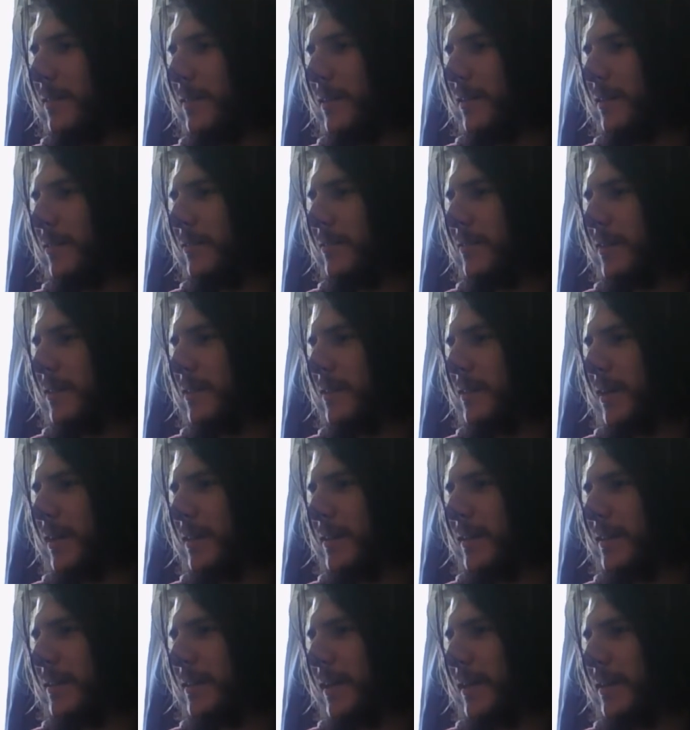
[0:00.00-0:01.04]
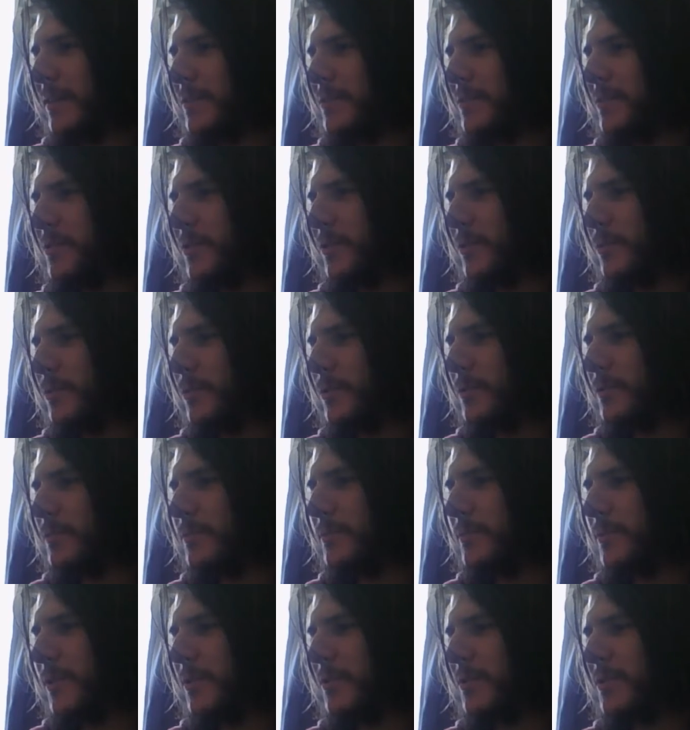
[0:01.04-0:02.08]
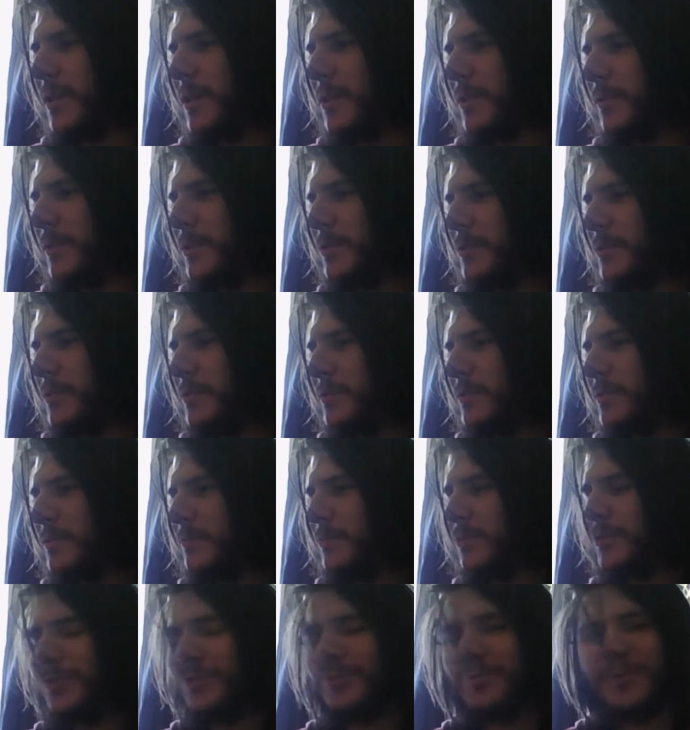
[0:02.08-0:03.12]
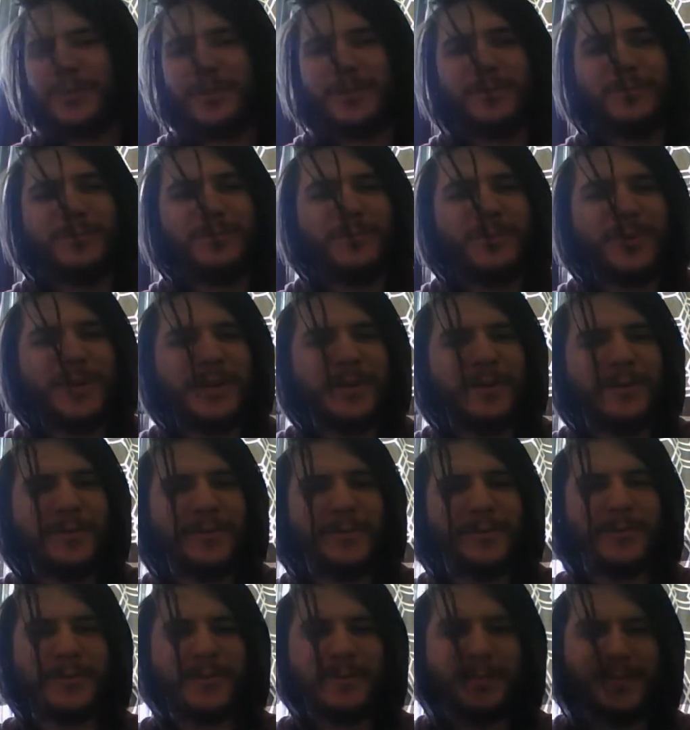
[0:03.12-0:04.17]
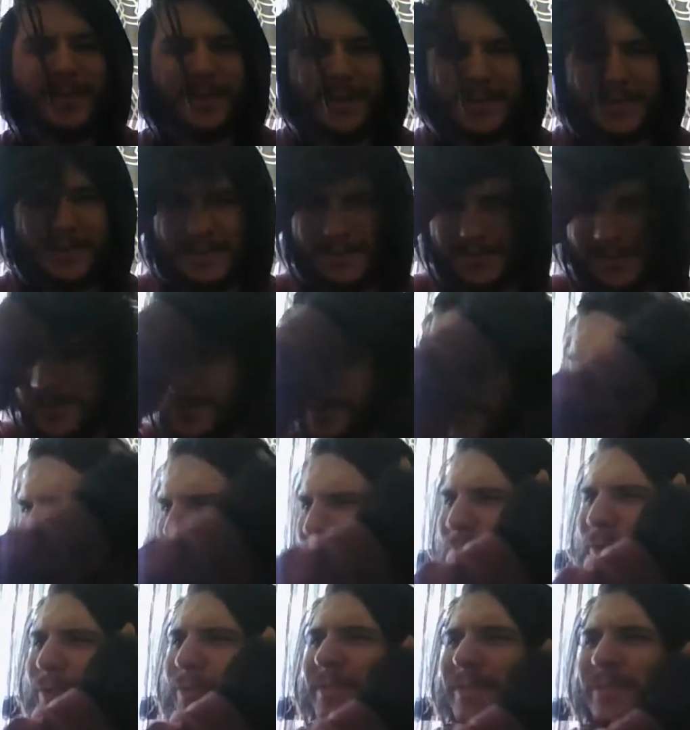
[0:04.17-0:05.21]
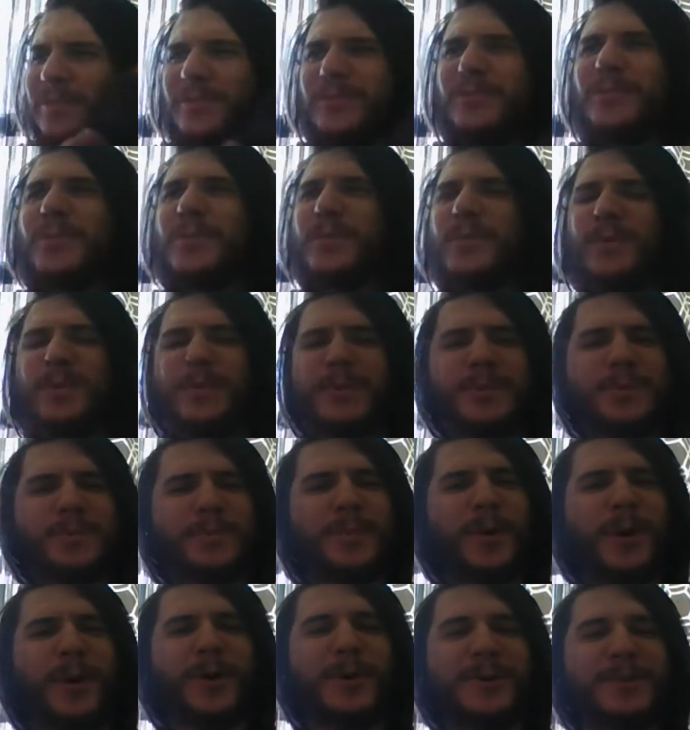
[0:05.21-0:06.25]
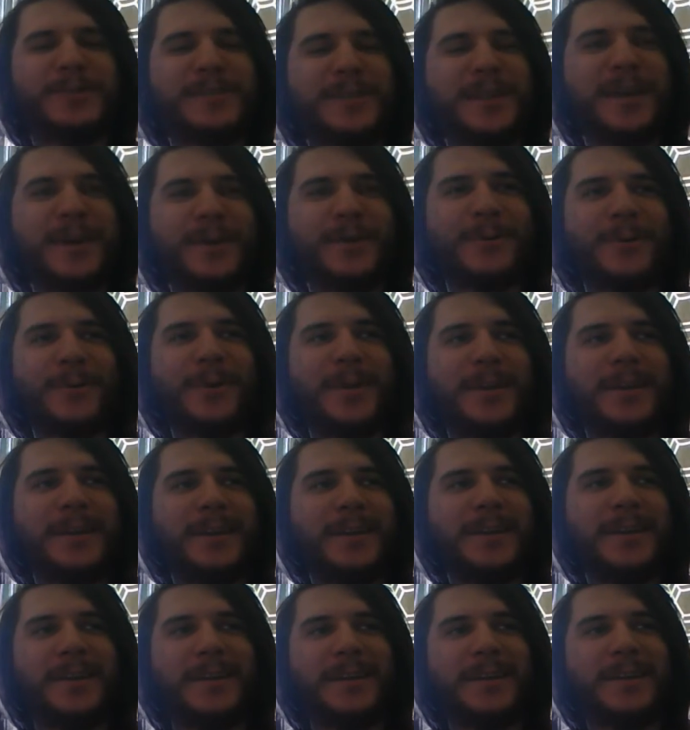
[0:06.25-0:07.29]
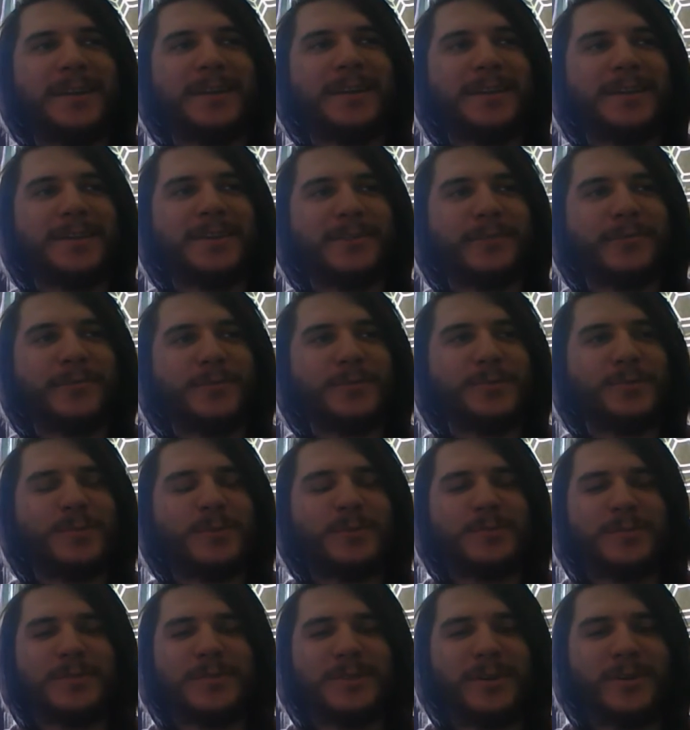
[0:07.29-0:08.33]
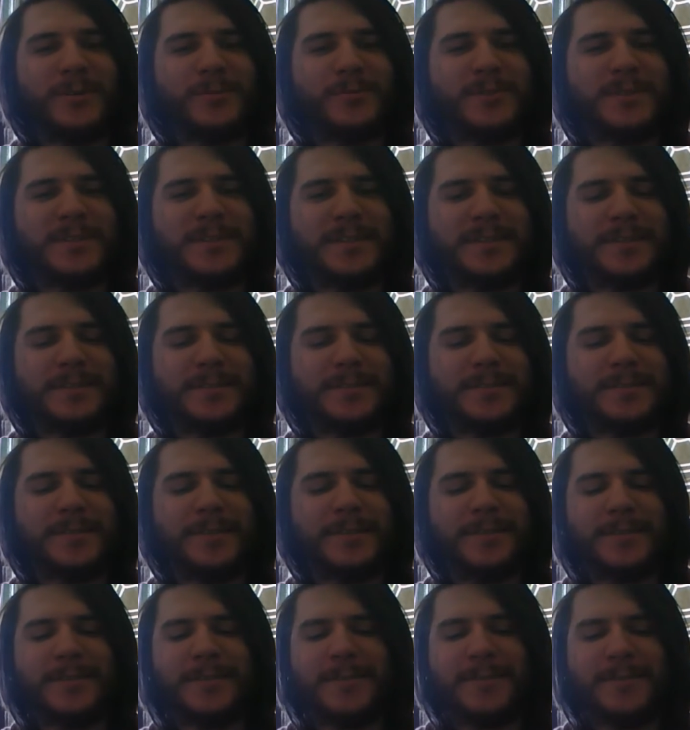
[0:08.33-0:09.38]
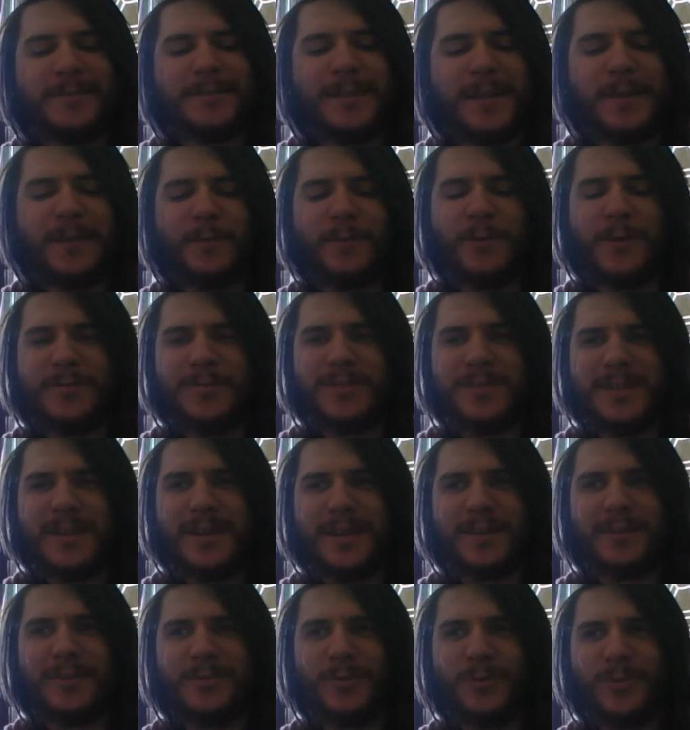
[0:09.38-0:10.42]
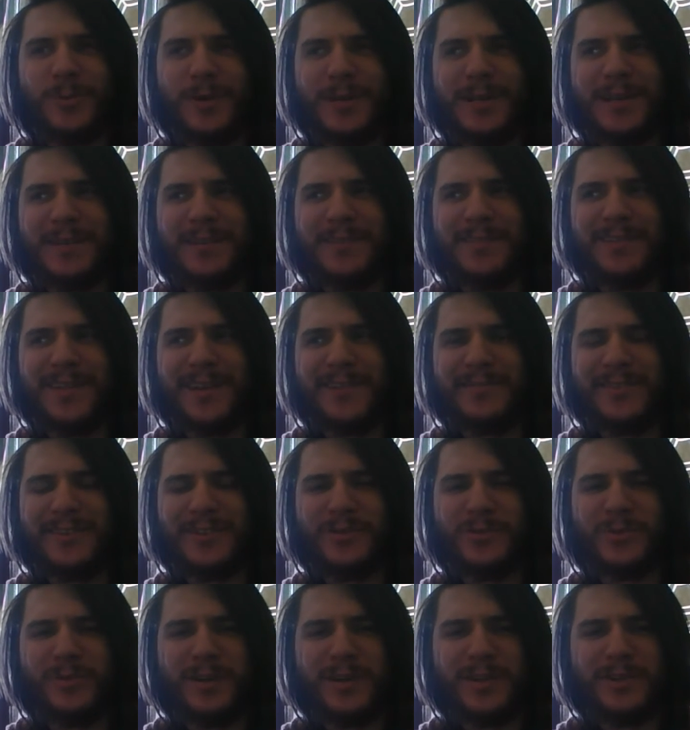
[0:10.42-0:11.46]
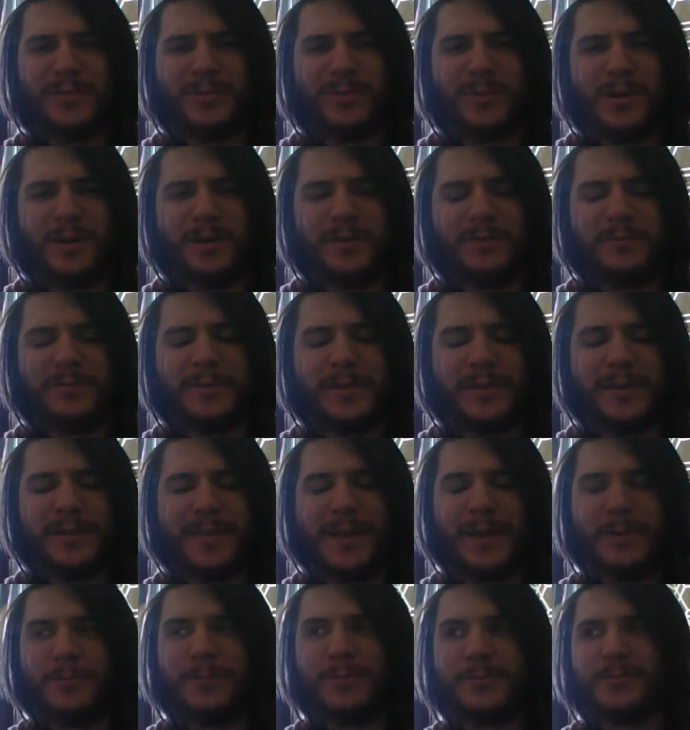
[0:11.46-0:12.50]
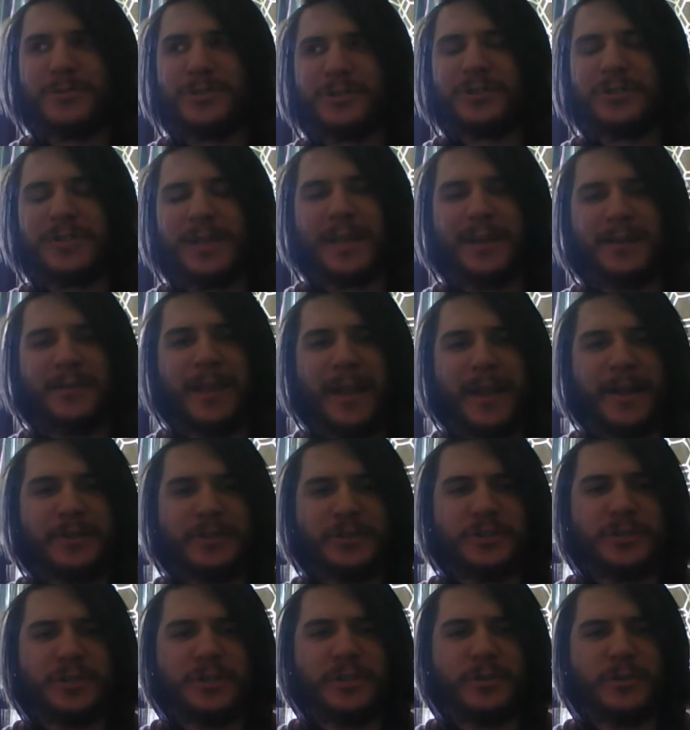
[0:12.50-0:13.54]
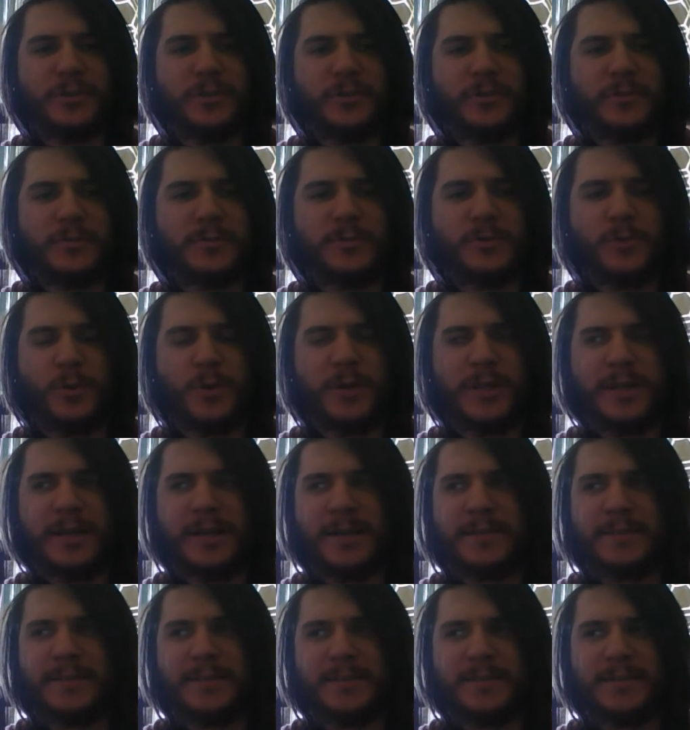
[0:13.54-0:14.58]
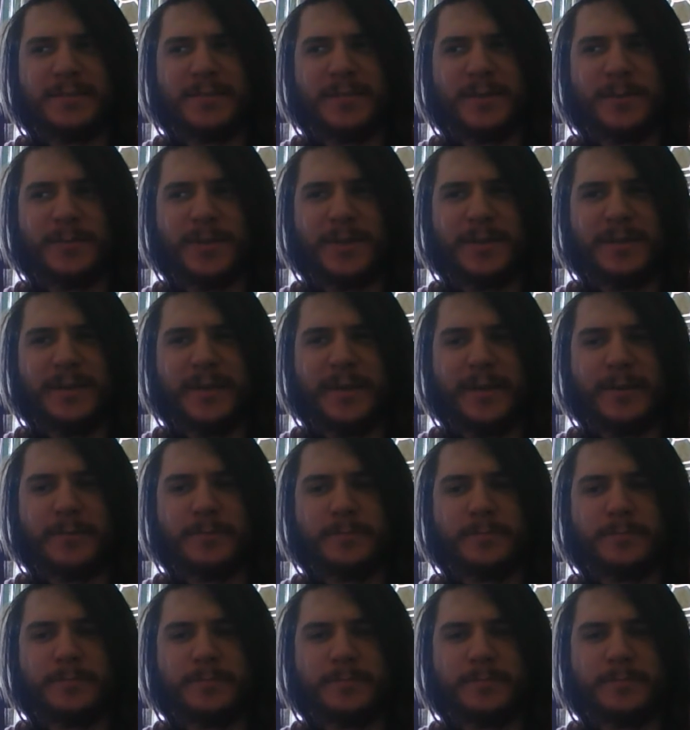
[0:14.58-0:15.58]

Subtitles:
And I think that is the third one, Dark Side Dimensions, which is really weird. Like, movies are so sparsed out. Like, the first one was in '06, the second one was like 2011, 2012, and then that one was just like last year or 2019, something like that.